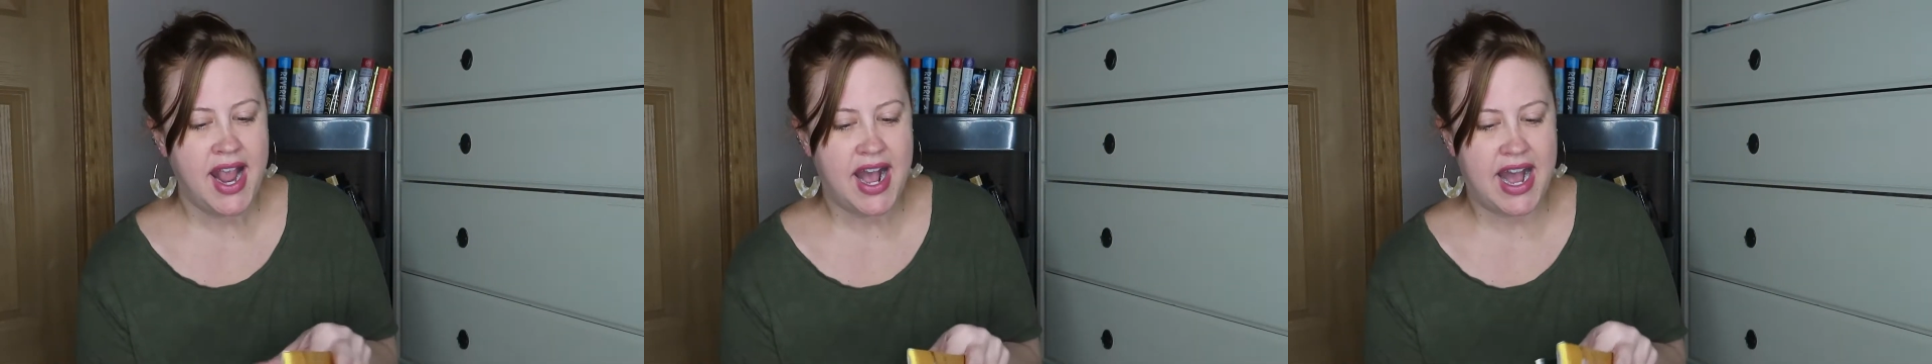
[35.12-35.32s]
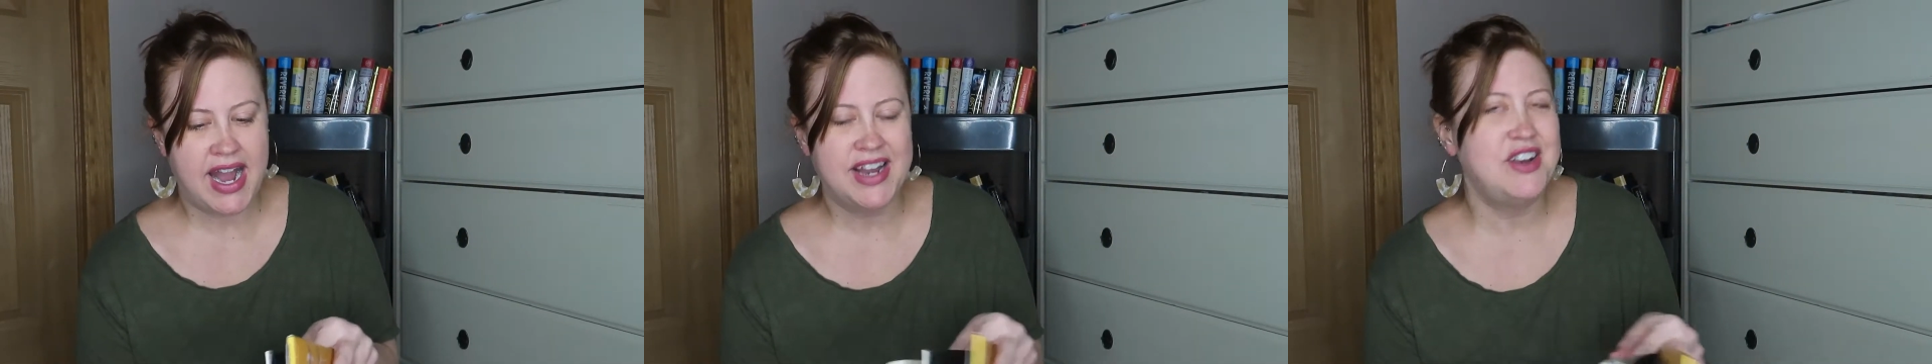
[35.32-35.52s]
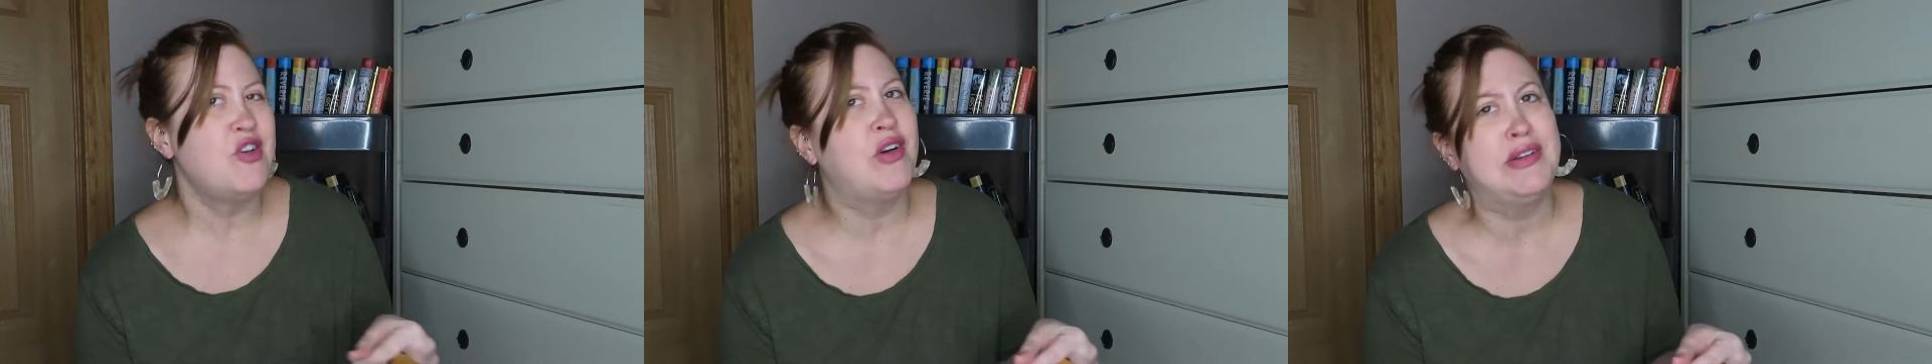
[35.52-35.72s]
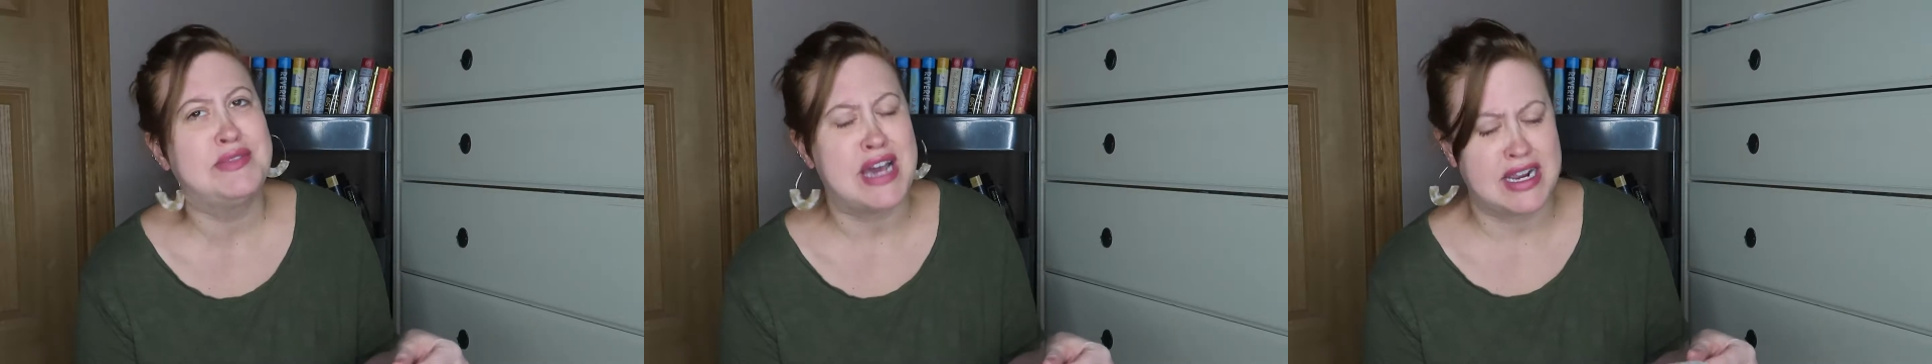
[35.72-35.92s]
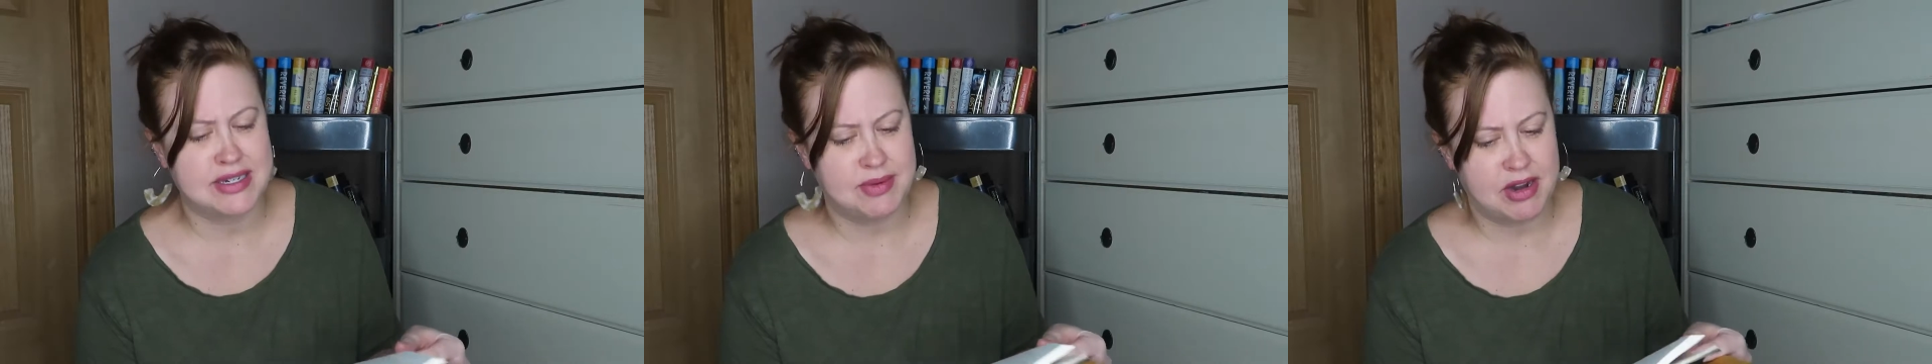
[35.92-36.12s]
I know I've
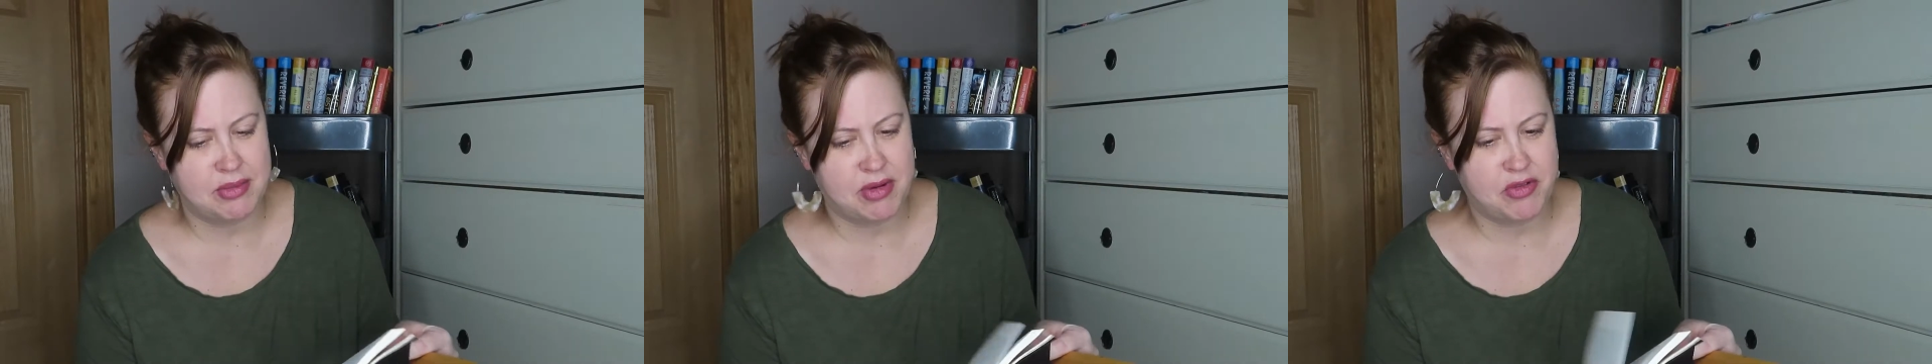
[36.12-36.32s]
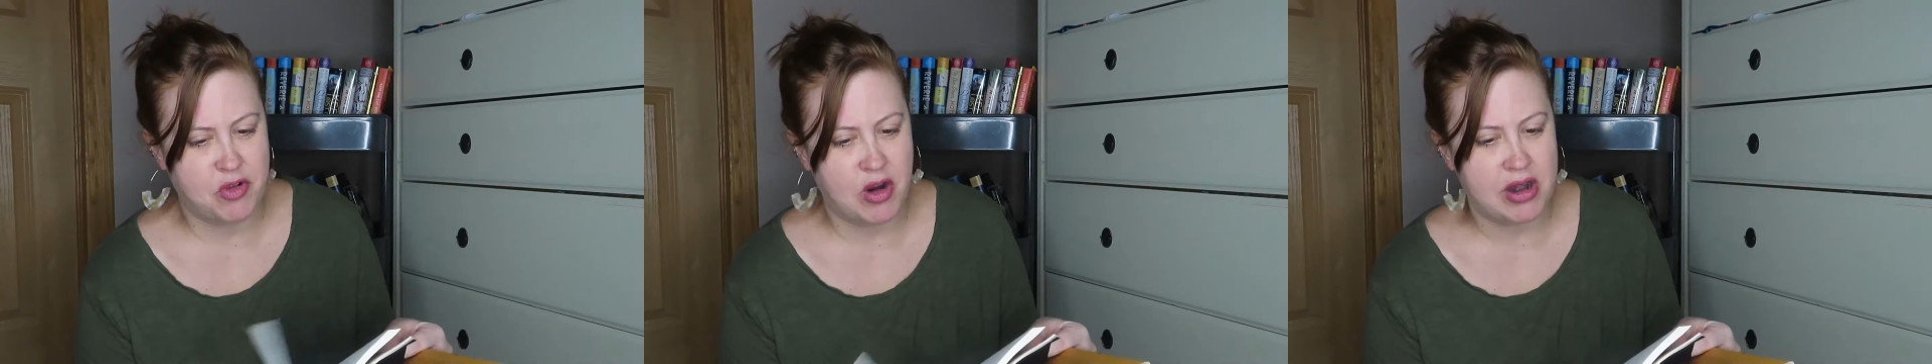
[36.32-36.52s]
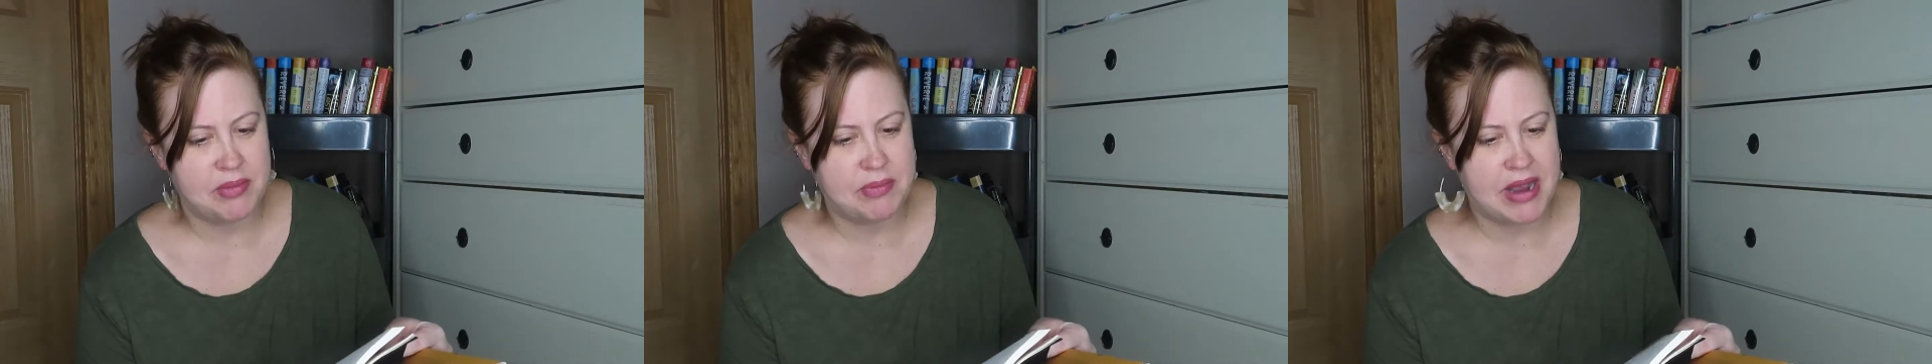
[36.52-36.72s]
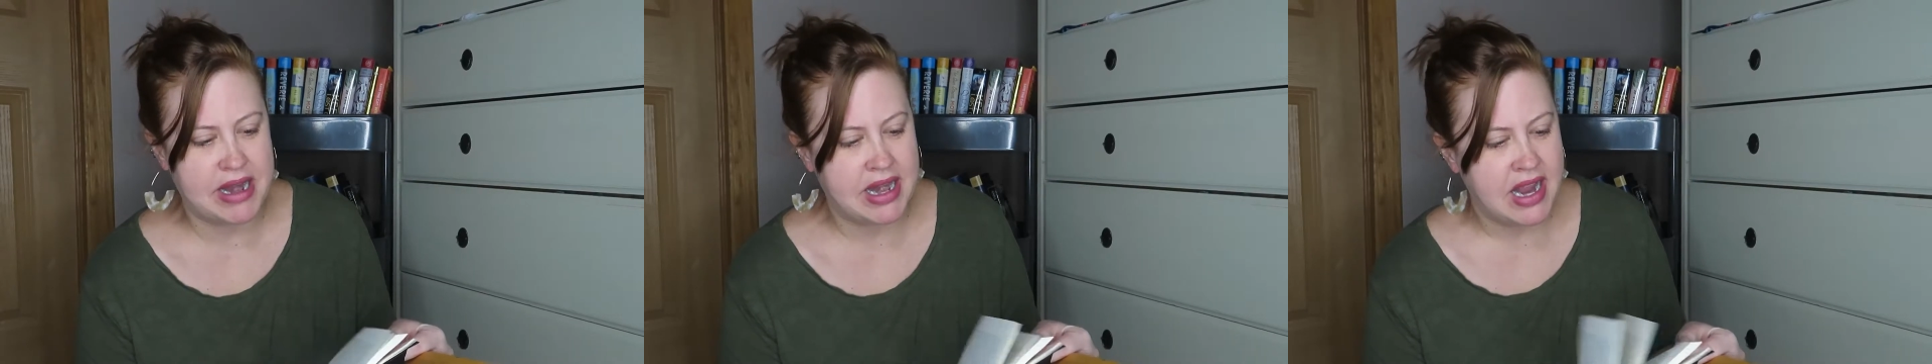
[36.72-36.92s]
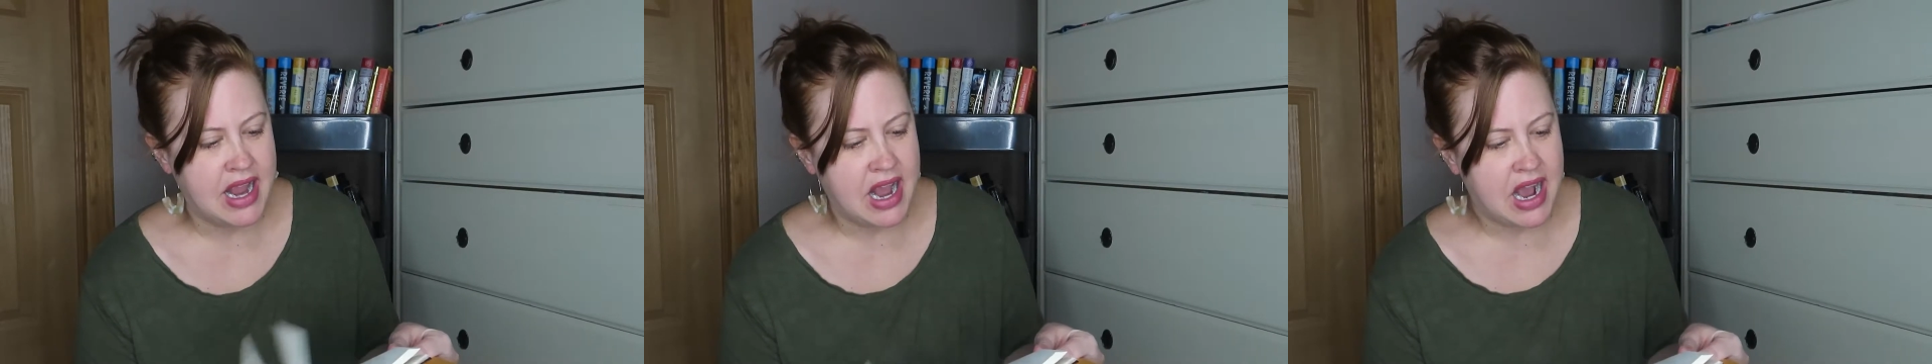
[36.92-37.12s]
talked about it before, but